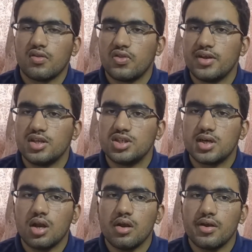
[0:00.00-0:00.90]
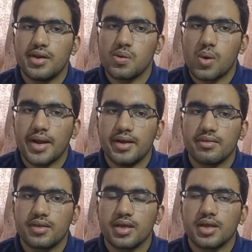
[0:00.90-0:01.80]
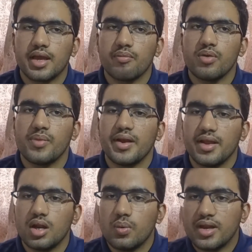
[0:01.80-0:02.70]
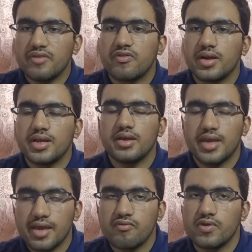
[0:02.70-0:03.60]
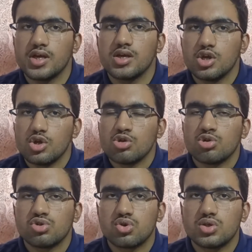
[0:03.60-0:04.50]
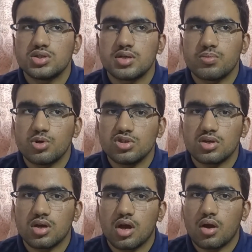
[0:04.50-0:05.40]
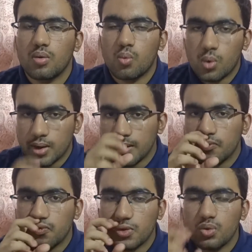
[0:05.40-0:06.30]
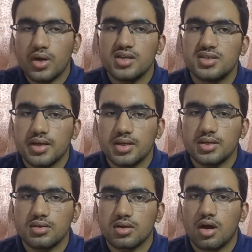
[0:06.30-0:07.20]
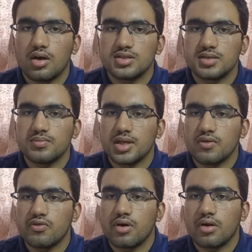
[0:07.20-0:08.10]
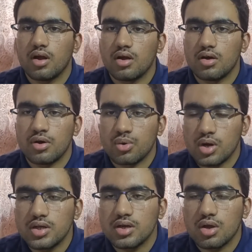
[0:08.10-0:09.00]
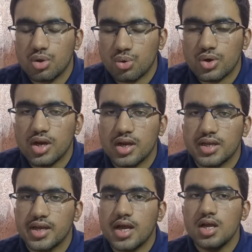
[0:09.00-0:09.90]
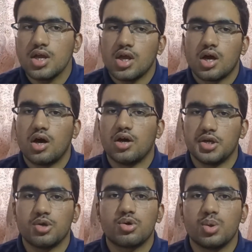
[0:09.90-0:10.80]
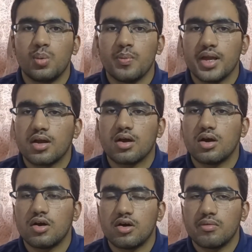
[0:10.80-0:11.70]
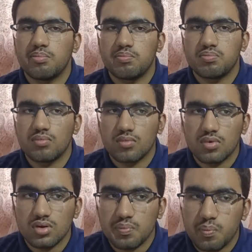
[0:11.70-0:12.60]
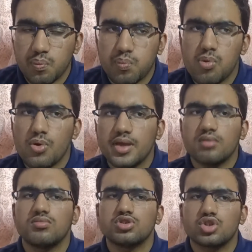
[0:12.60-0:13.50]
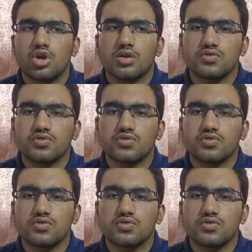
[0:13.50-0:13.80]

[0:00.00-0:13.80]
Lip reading: the digital divide thing can be made in a very funny game way. So suppose what if you are designing something for a rural area. You could make a poem sort of